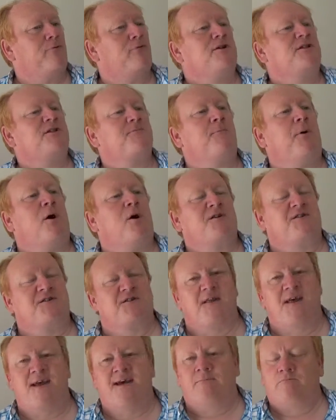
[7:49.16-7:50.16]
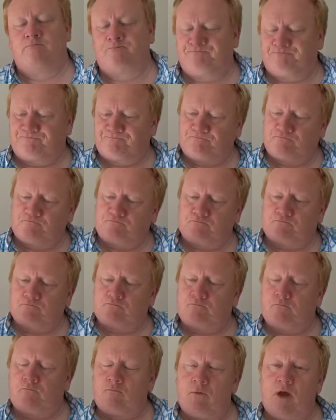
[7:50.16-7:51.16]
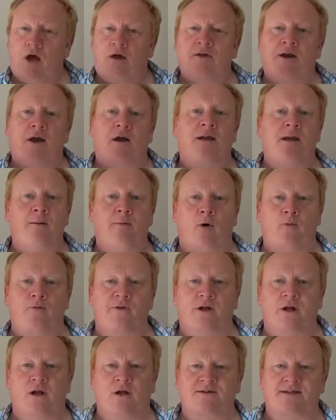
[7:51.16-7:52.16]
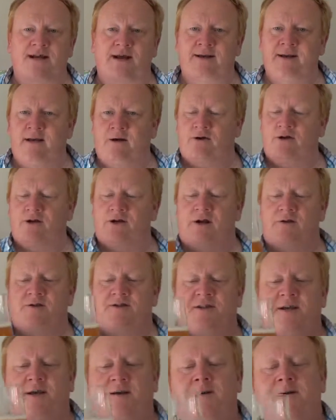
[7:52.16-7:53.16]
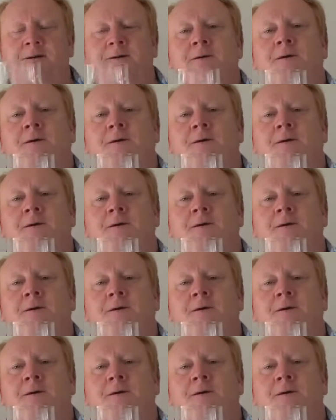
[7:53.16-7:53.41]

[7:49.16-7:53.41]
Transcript: spice there. I think I keep holding the glass down here and you don't see it.